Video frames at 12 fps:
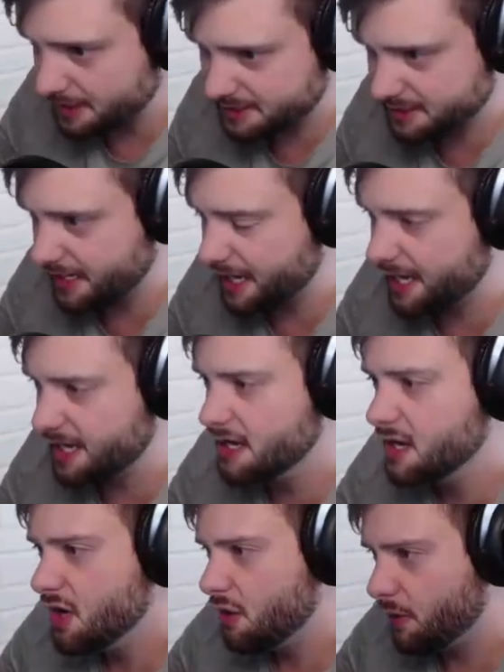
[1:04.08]
today
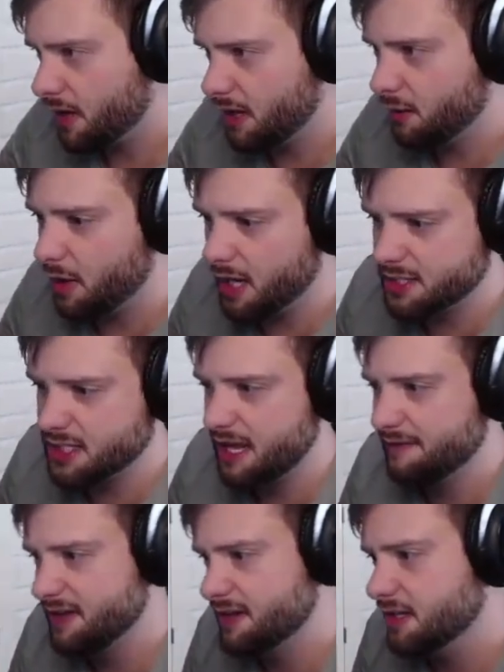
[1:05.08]
we're gonna watch a
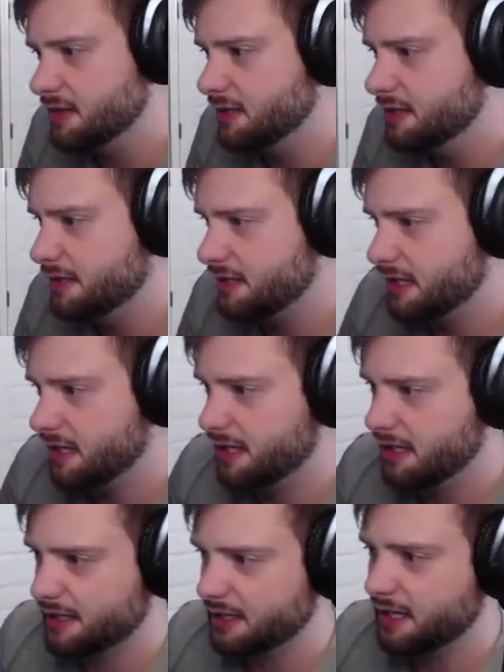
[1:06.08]
very good
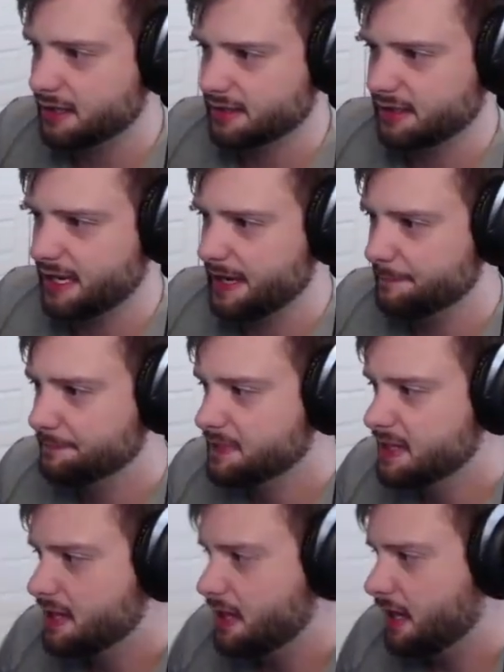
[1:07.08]
Kaga game.
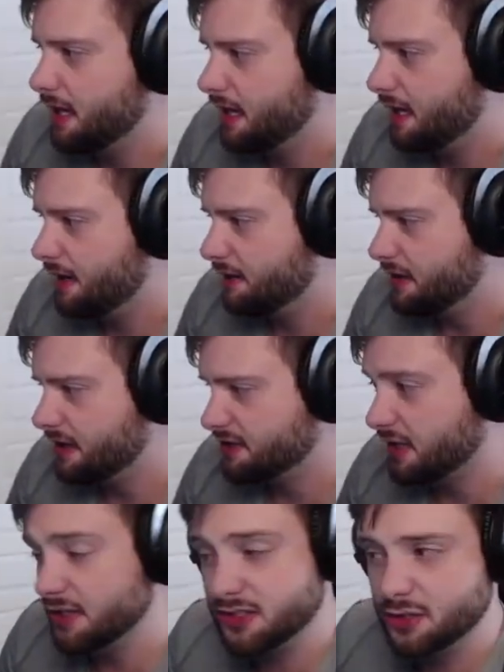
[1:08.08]
It's
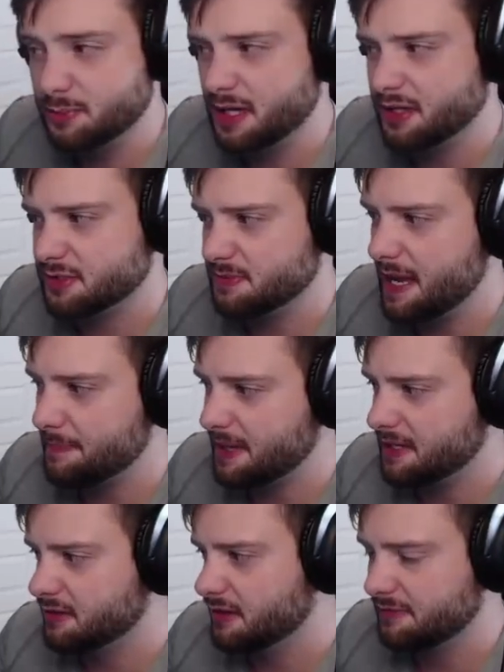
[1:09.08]
on the Two Brothers map. I
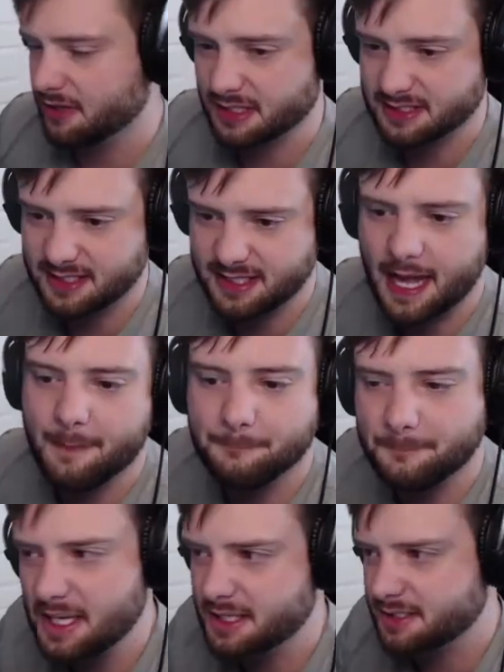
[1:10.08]
don't know if you can see that,
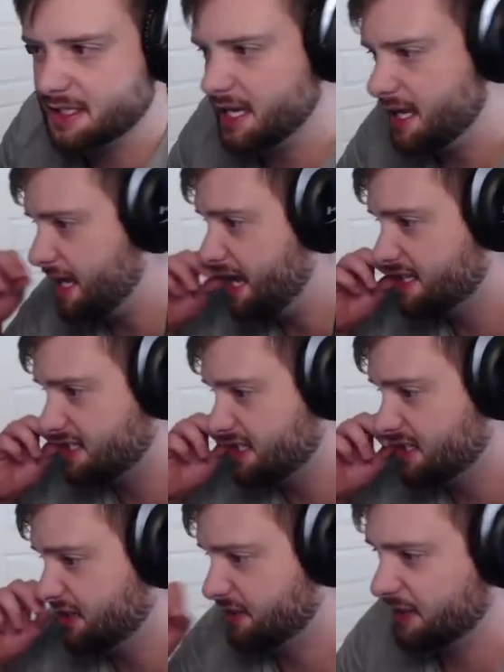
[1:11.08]
but it's
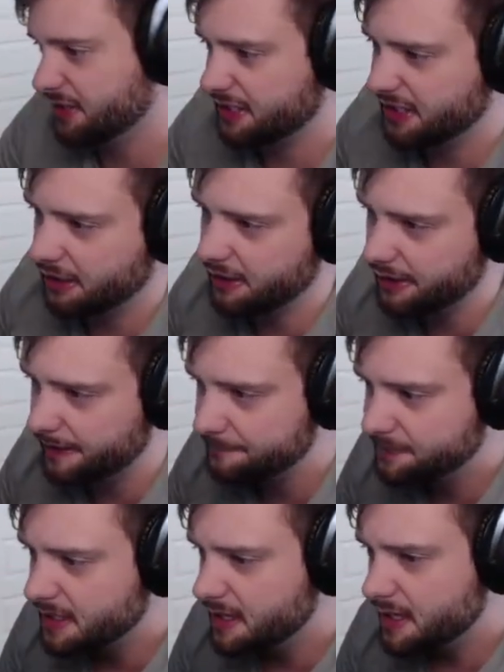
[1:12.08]
still really good.
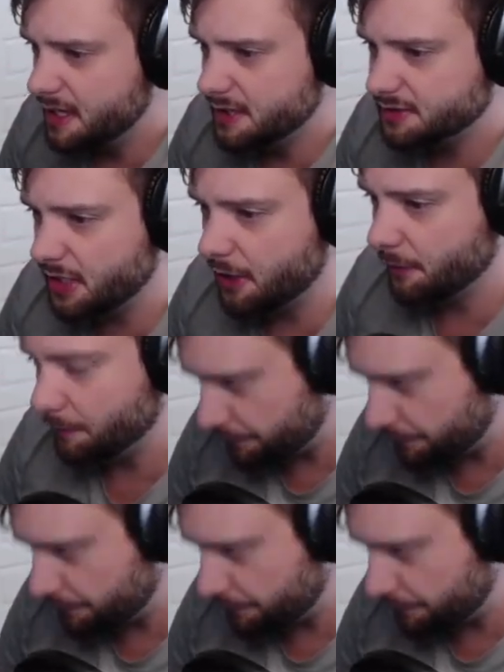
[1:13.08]
So,